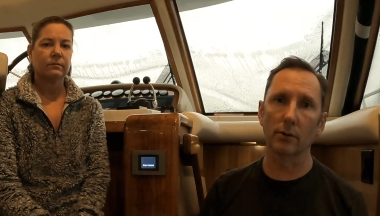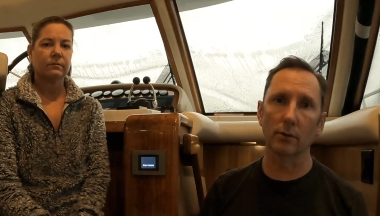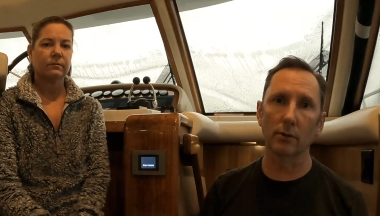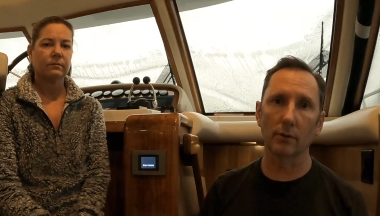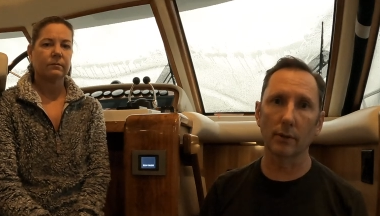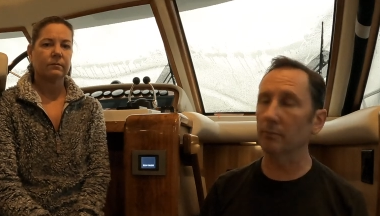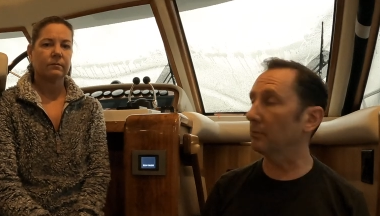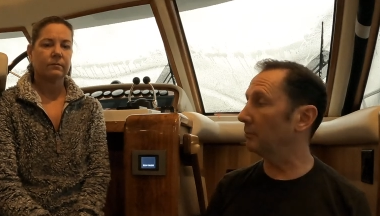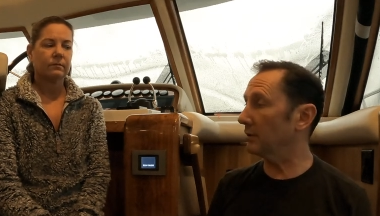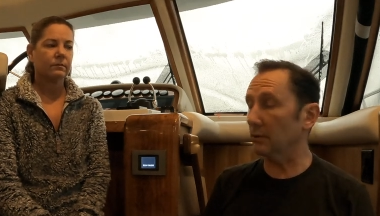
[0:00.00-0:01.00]
Speaker 1: to
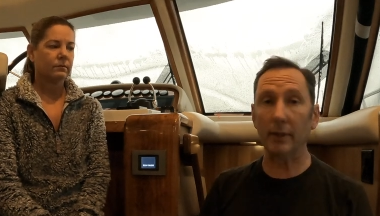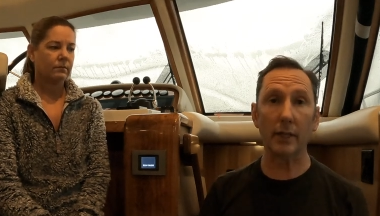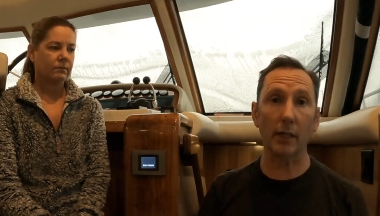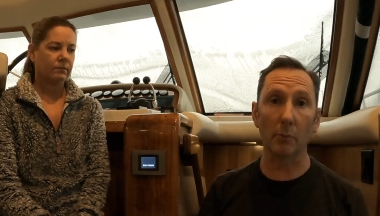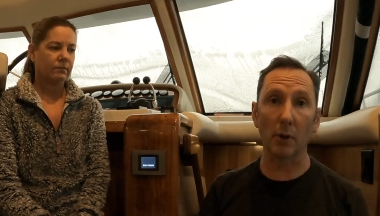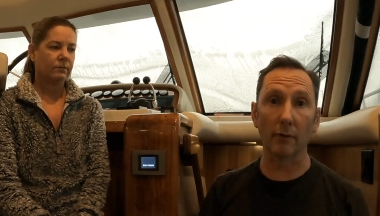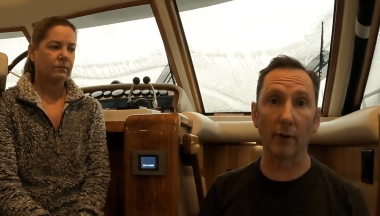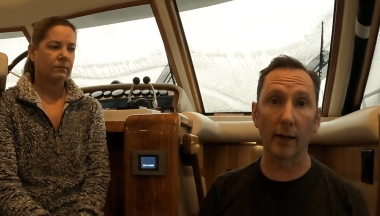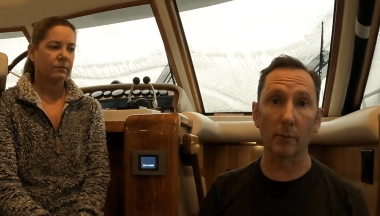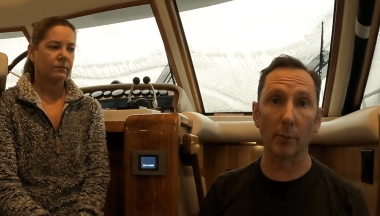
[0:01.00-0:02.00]
basically
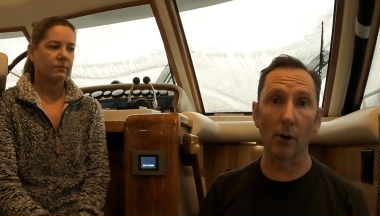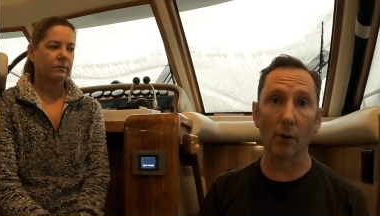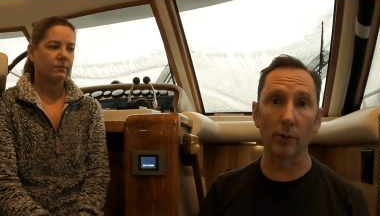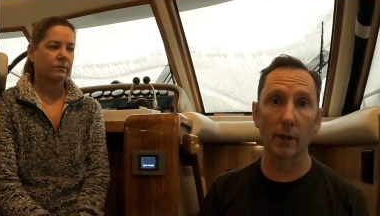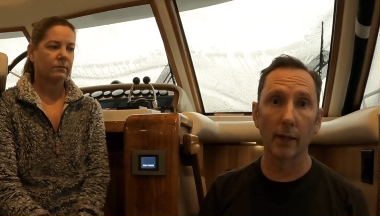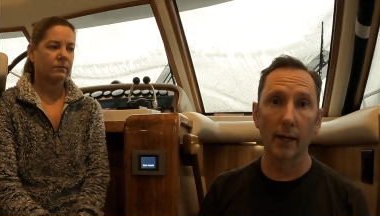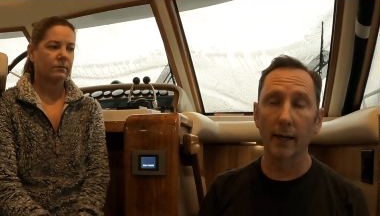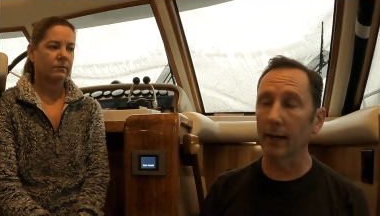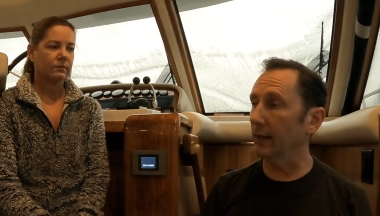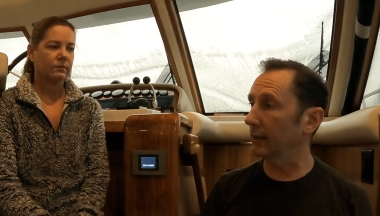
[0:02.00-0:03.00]
dehumidify the boat,
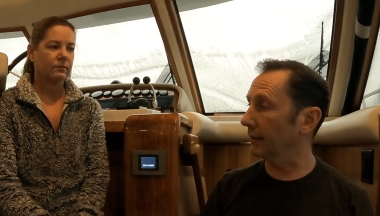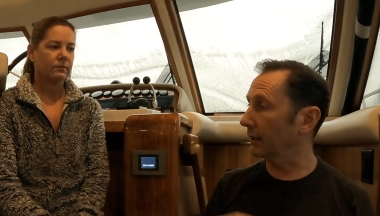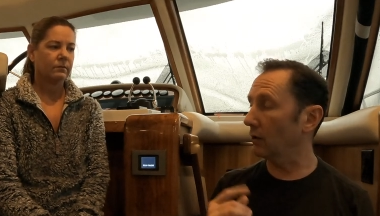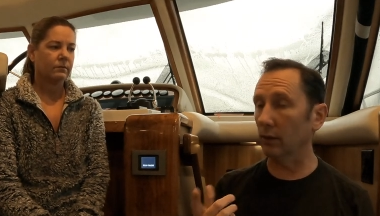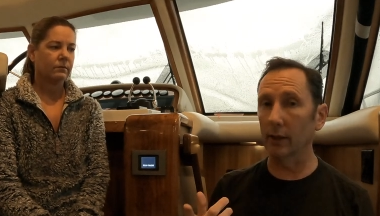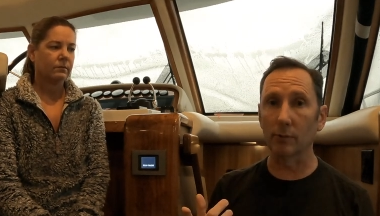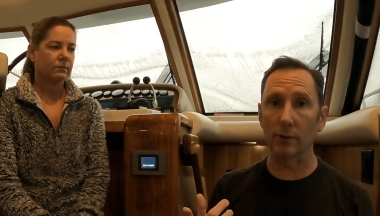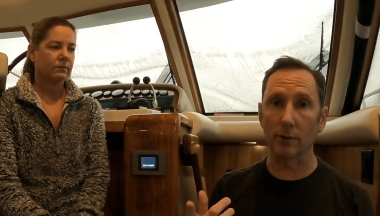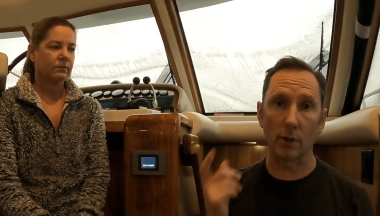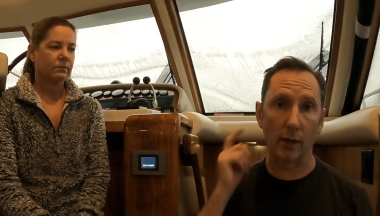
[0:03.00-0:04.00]
uh, like Carlin
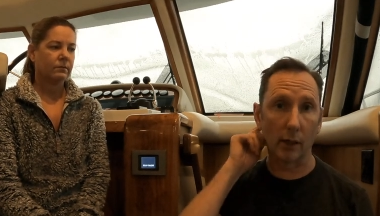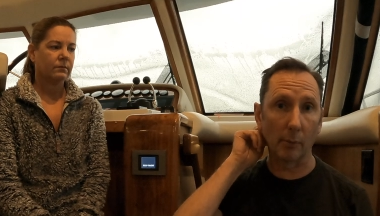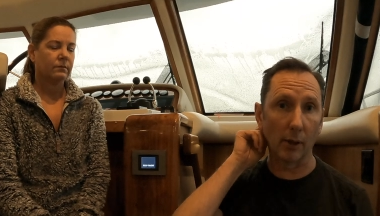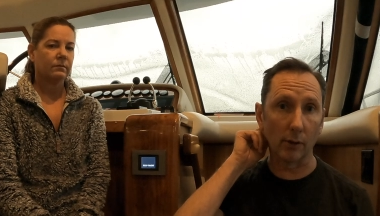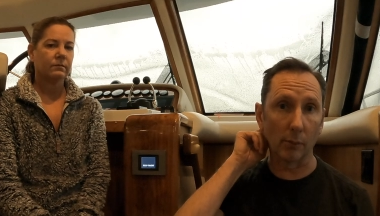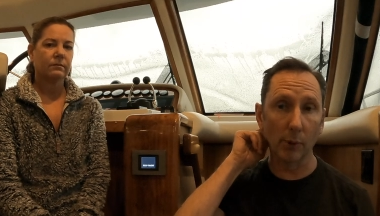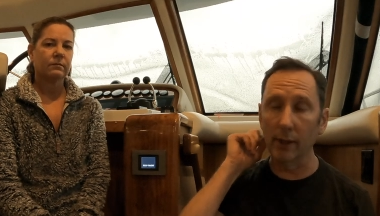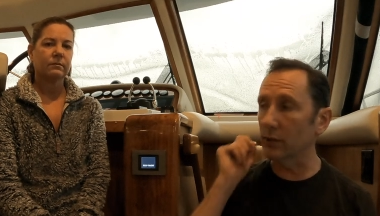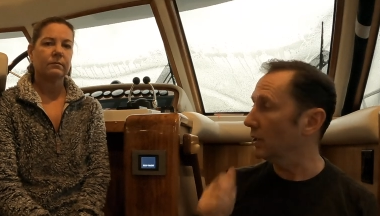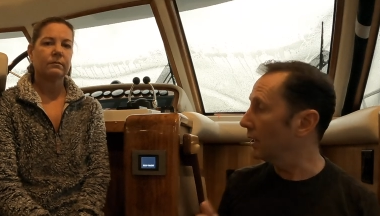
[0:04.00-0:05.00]
was just talking about on the
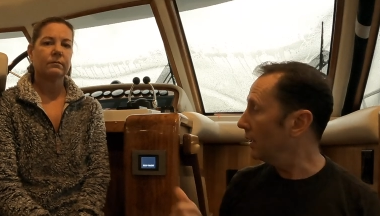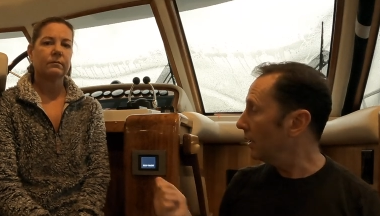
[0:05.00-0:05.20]
bridge,